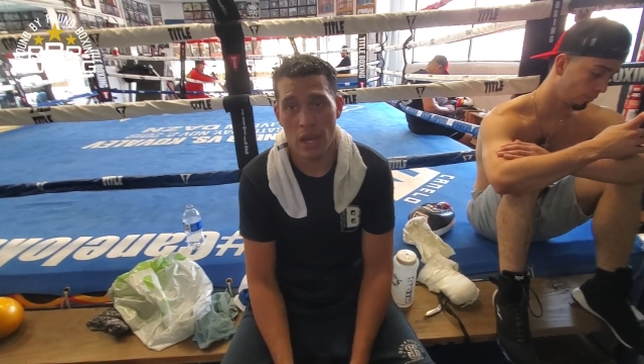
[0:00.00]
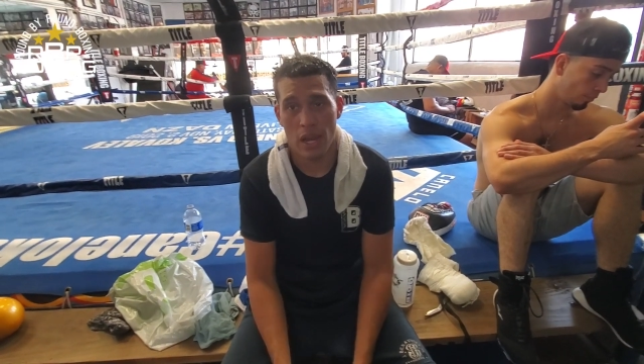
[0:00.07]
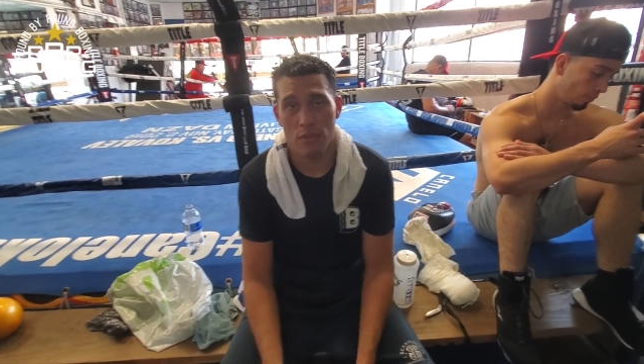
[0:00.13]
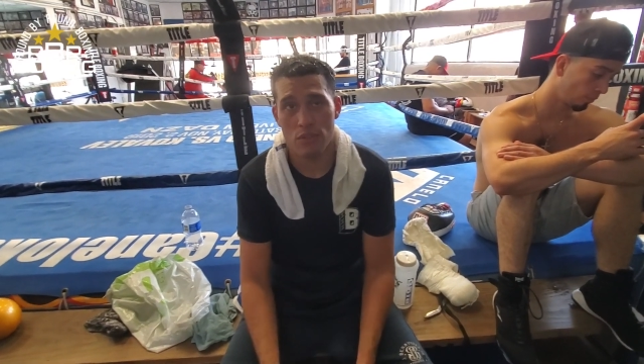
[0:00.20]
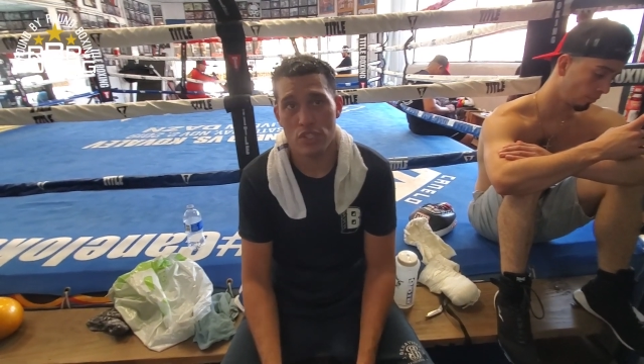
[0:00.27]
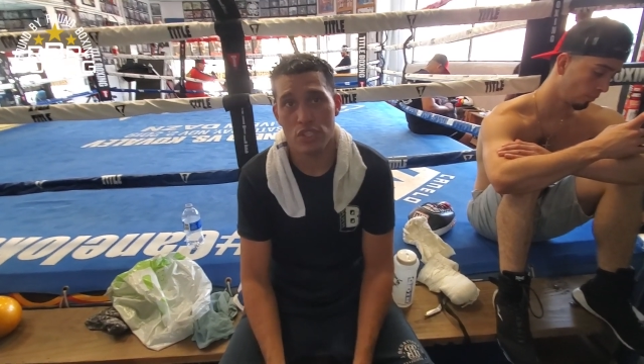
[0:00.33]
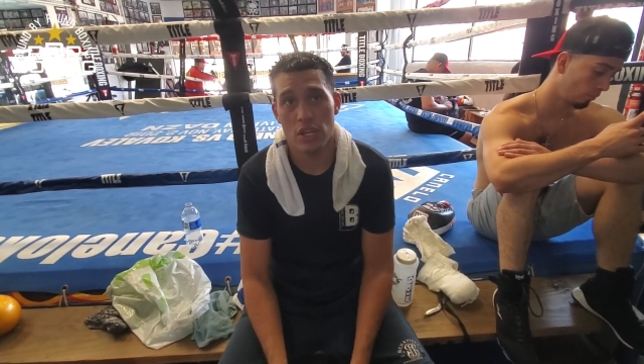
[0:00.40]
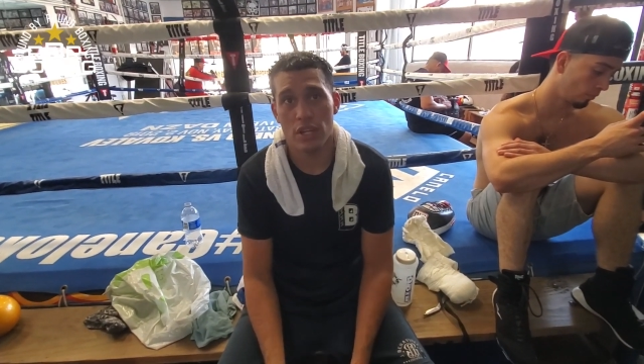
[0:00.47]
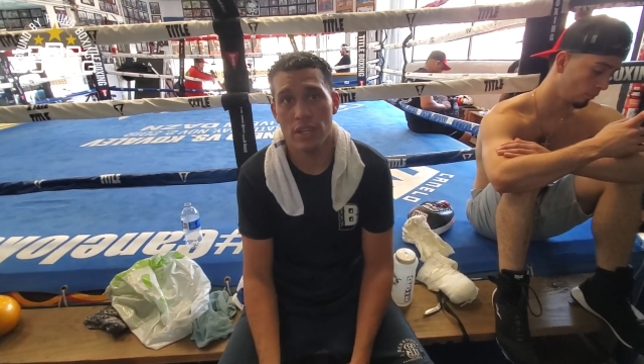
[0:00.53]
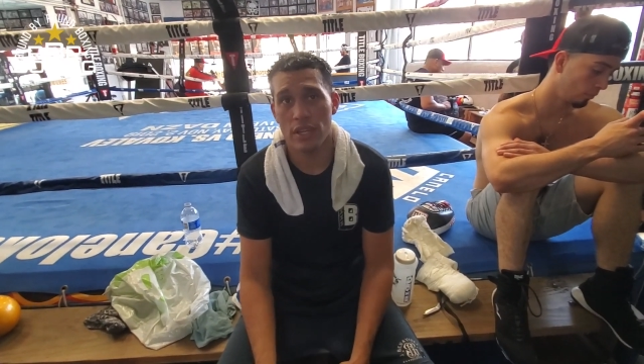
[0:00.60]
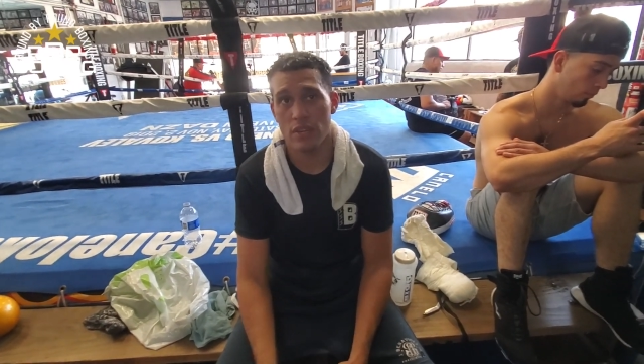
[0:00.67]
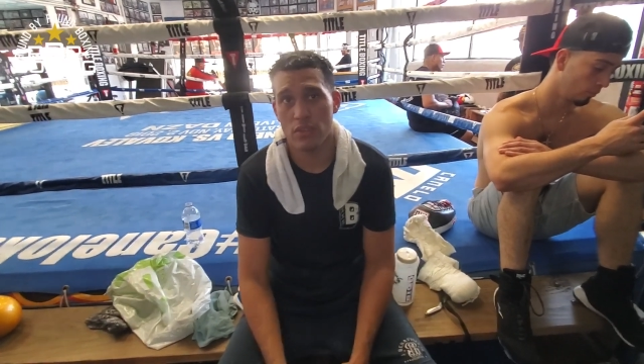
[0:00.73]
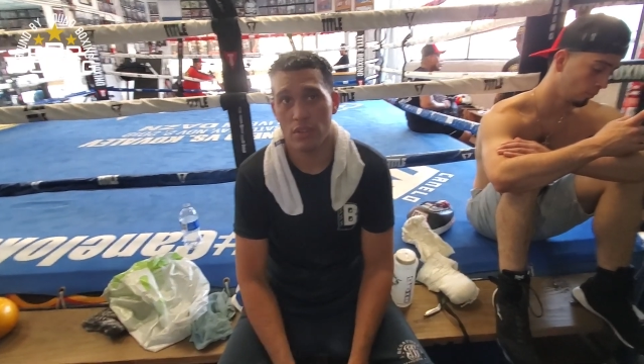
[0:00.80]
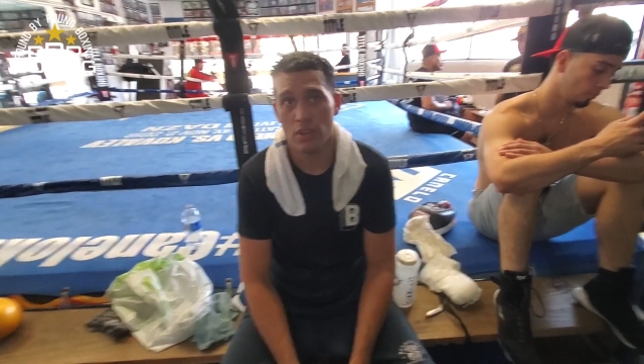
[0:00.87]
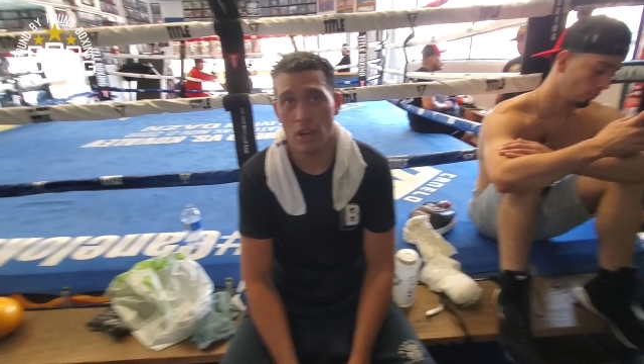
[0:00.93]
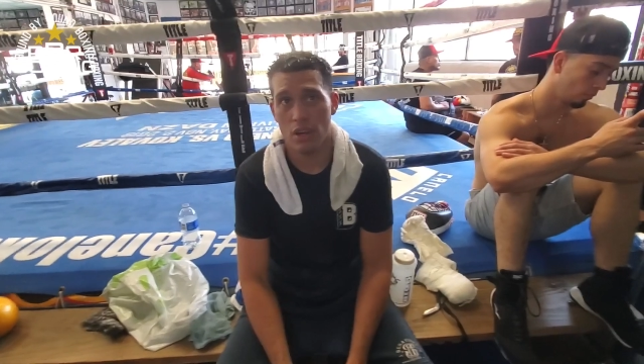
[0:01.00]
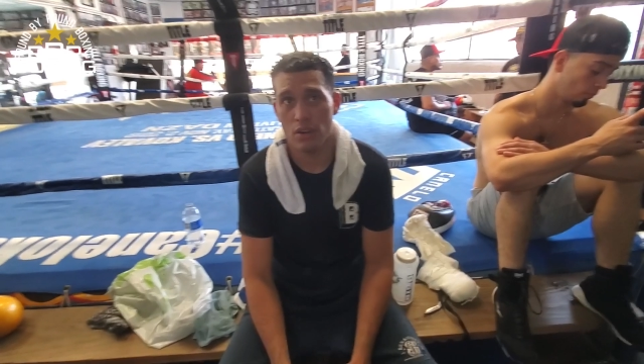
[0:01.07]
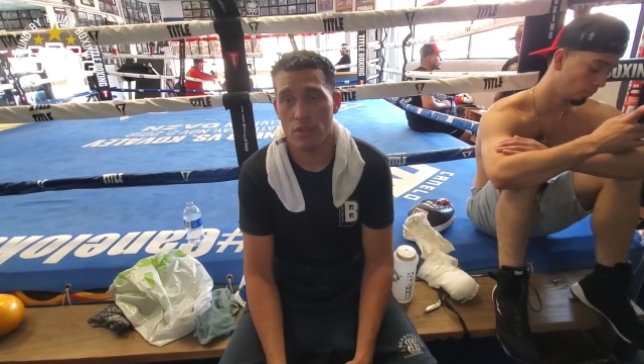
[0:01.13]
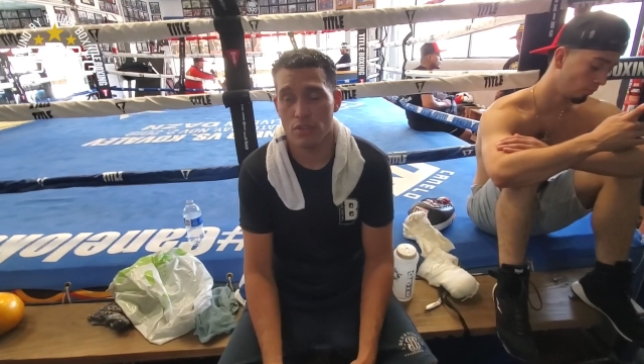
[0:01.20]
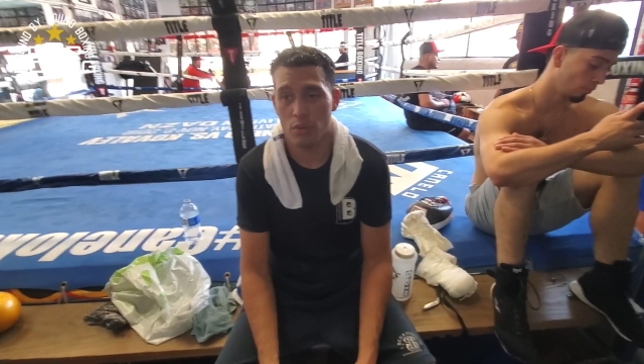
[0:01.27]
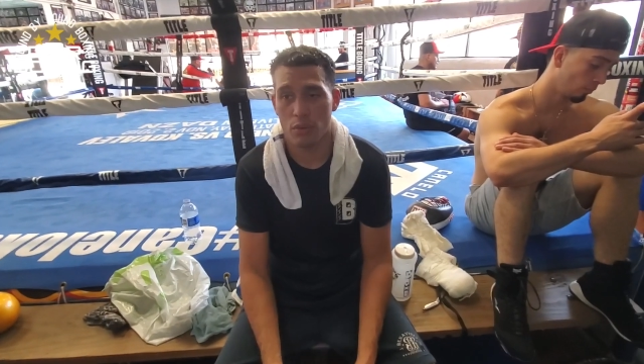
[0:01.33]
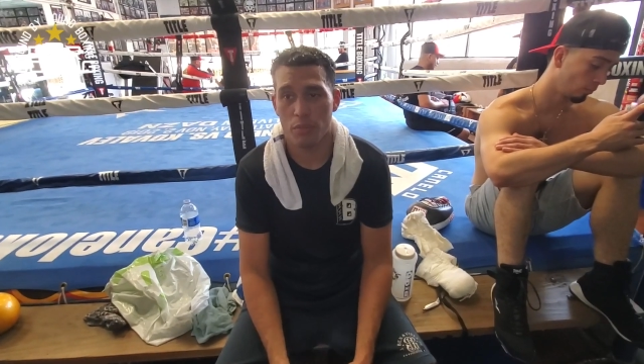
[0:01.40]
I have a son. He has a
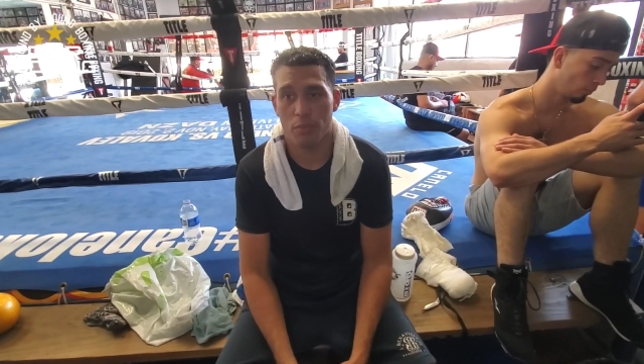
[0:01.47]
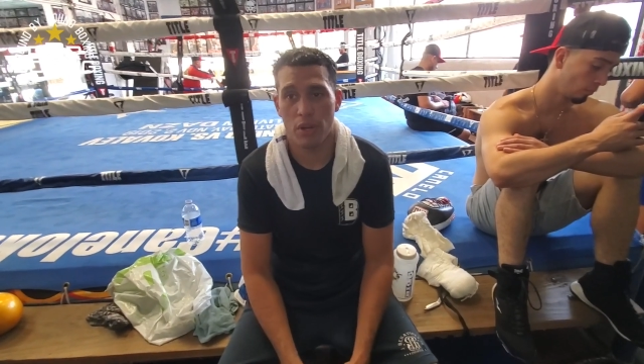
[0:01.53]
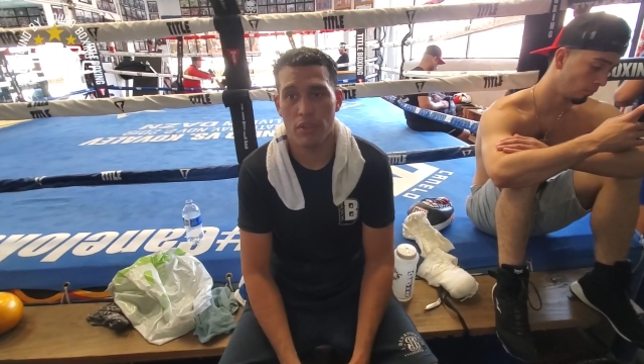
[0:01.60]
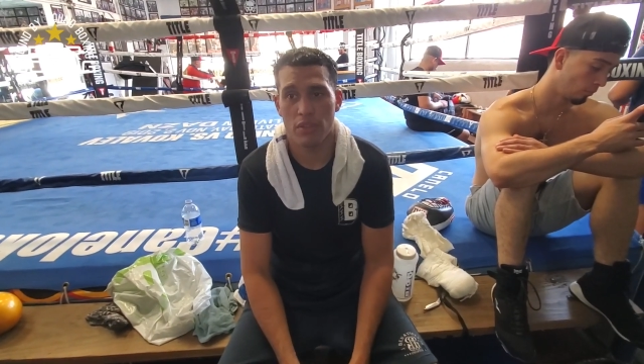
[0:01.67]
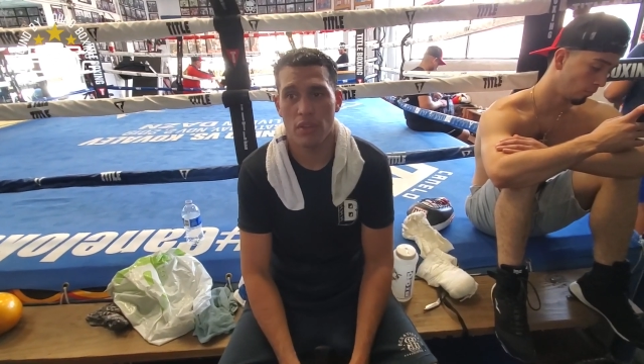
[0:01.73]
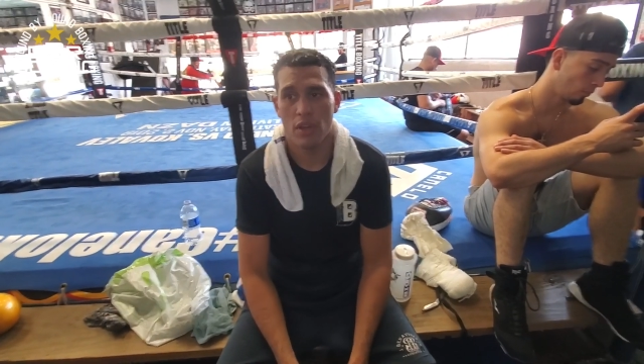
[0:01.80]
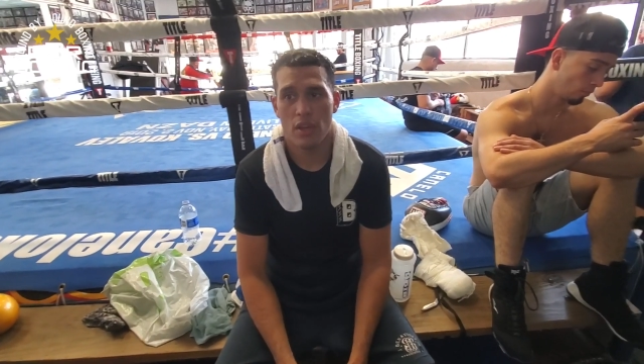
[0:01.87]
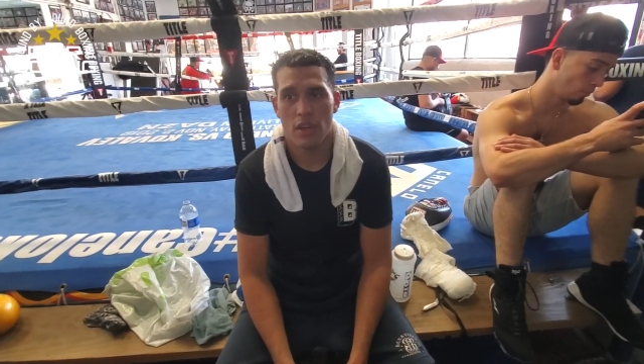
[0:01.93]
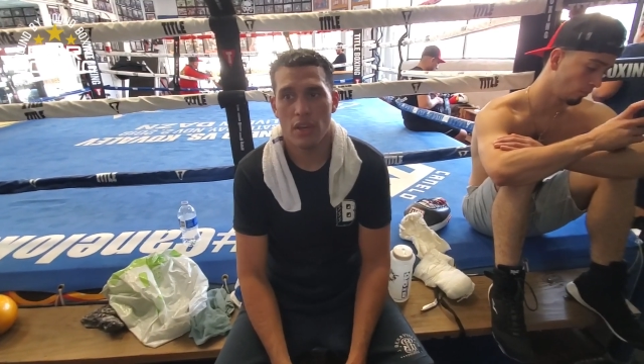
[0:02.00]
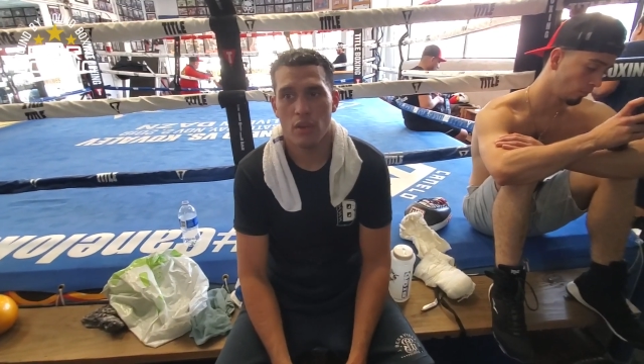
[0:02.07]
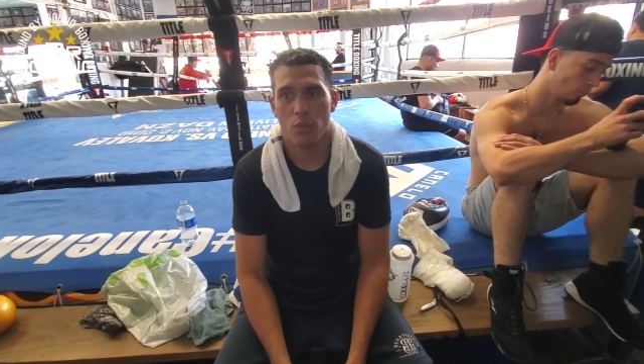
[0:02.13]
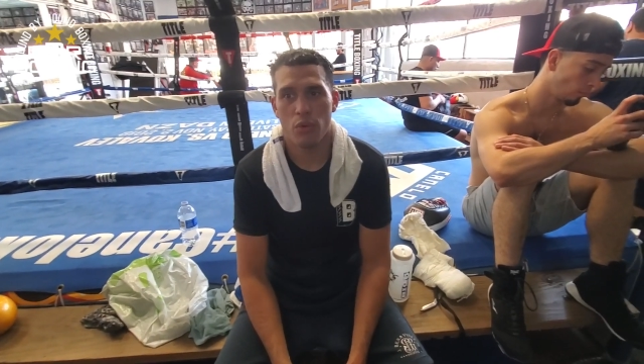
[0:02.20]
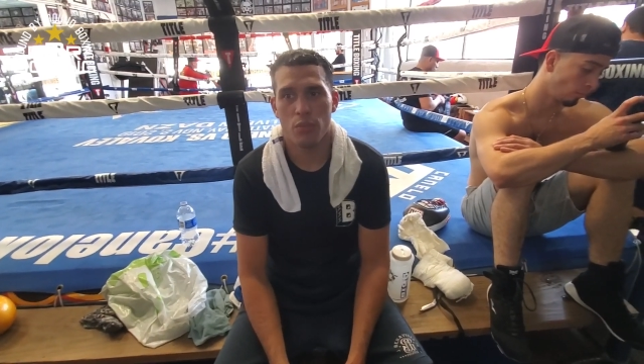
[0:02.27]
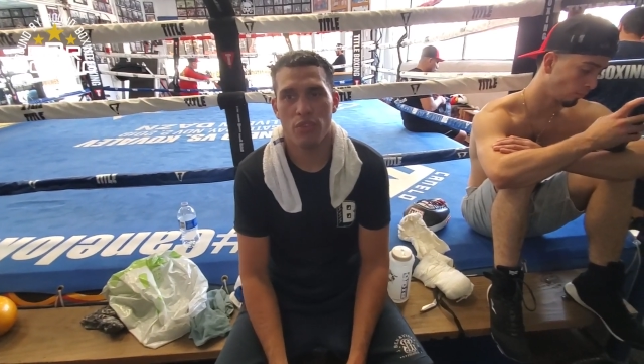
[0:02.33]
daughter. So we're